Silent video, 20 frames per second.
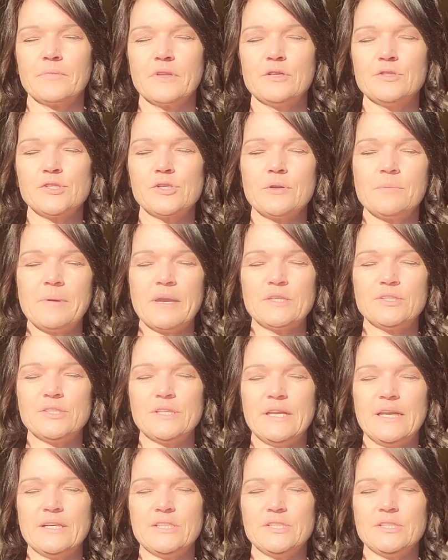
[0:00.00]
use your
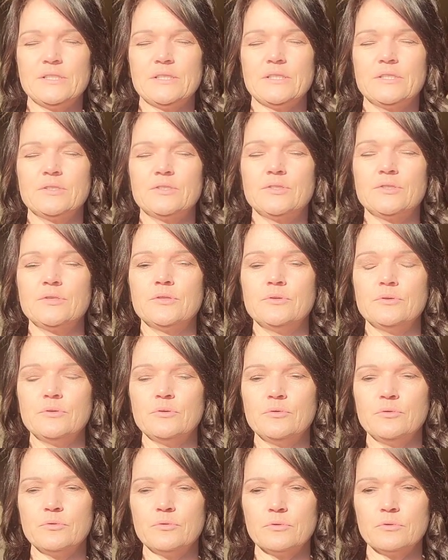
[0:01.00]
imagination
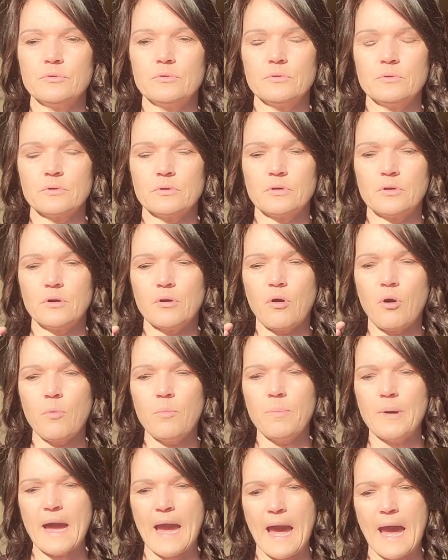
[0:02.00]
to go
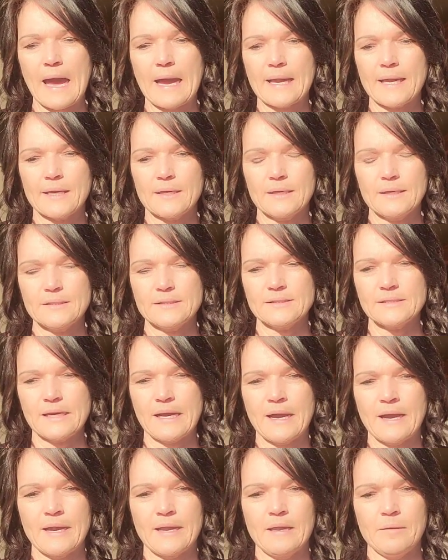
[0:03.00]
back in
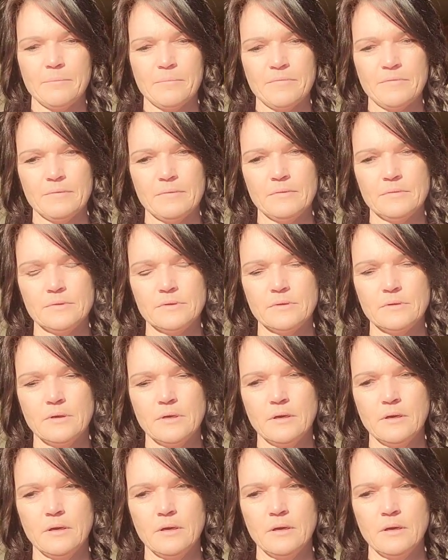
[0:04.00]
time
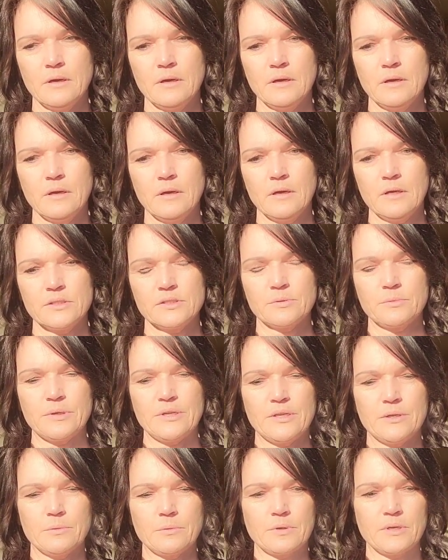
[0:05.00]
to
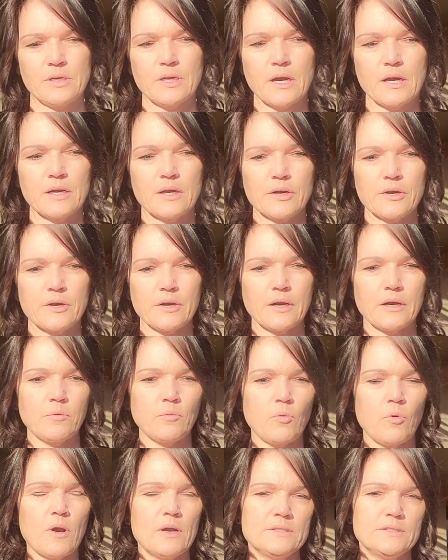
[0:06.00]
when you were younger,
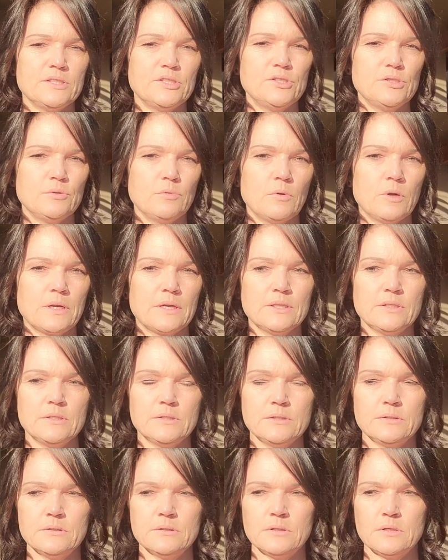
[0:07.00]
and what did you want to
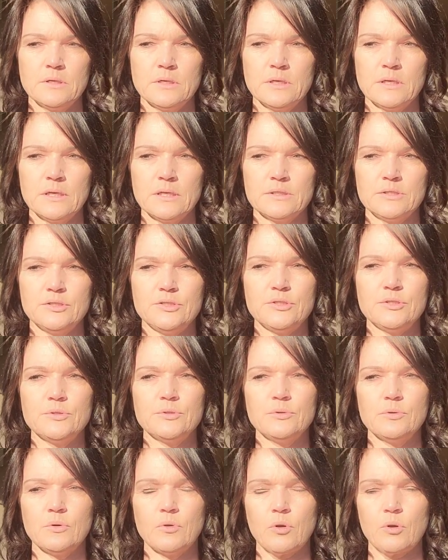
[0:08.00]

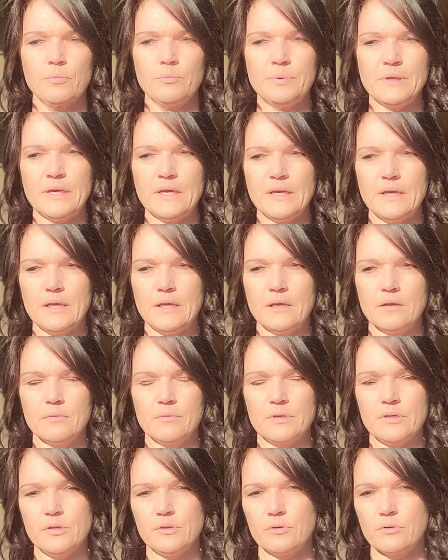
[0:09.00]
do or be
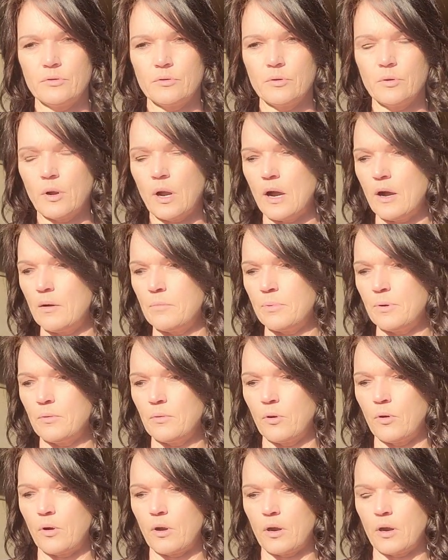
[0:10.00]
when you grew up,
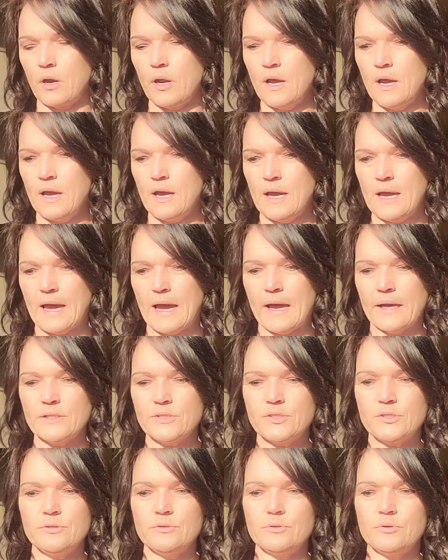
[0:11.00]
or
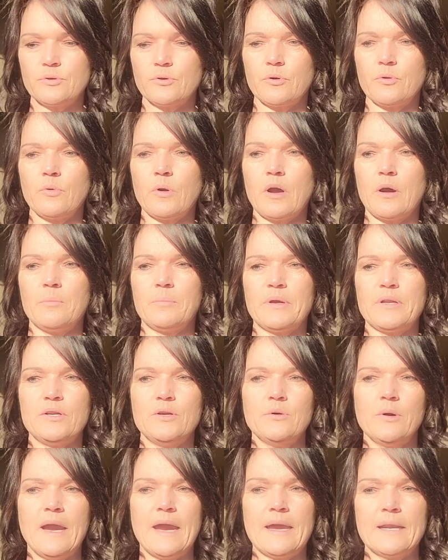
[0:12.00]
as you grew up and
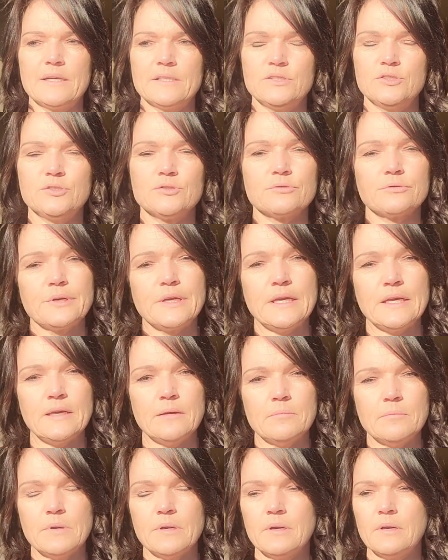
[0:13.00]
you had a
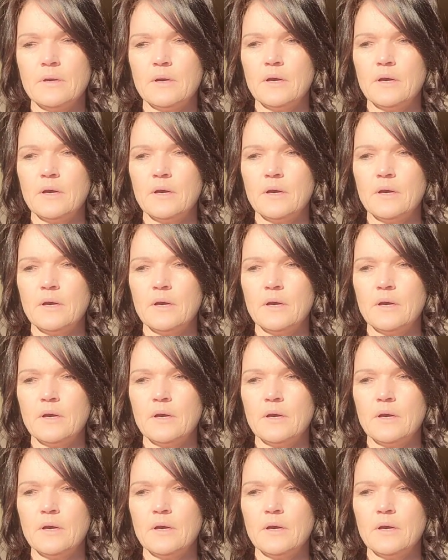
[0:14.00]
dream,